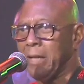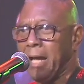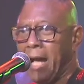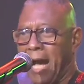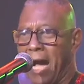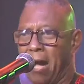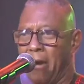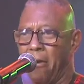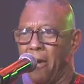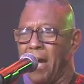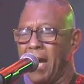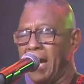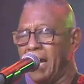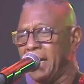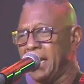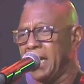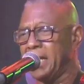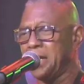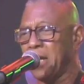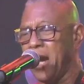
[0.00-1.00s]
I
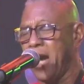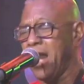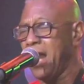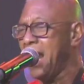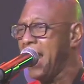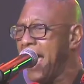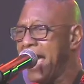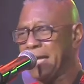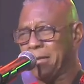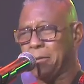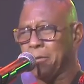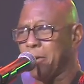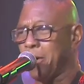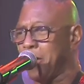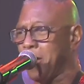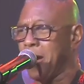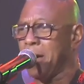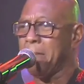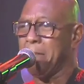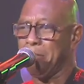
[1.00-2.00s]
really don't like to
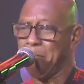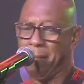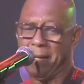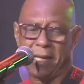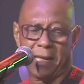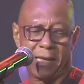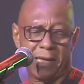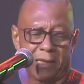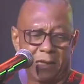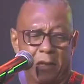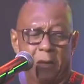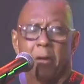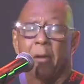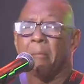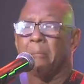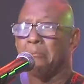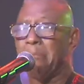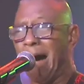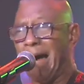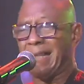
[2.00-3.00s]

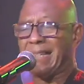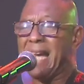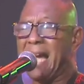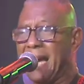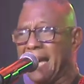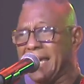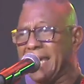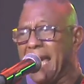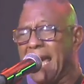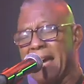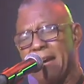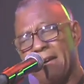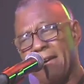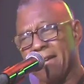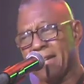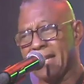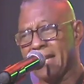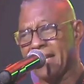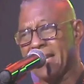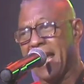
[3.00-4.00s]
complain, but I
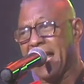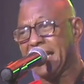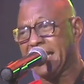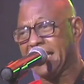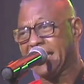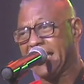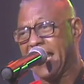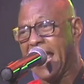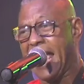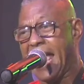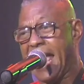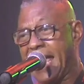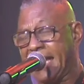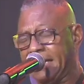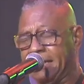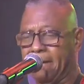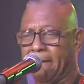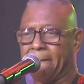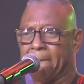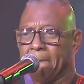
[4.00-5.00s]
can't
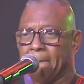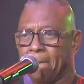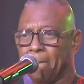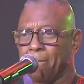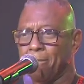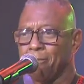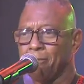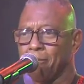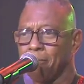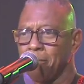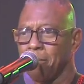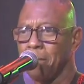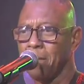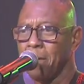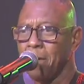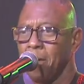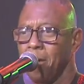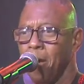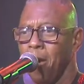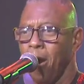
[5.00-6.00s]

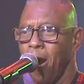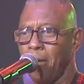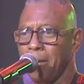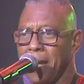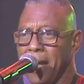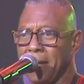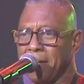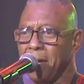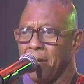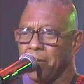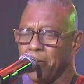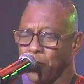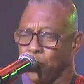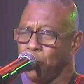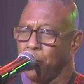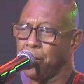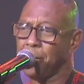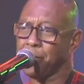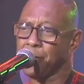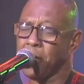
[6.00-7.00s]
understand how they just
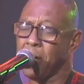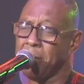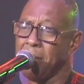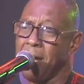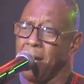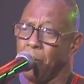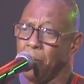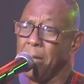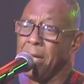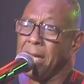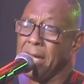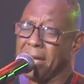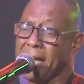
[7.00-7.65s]
treat some of we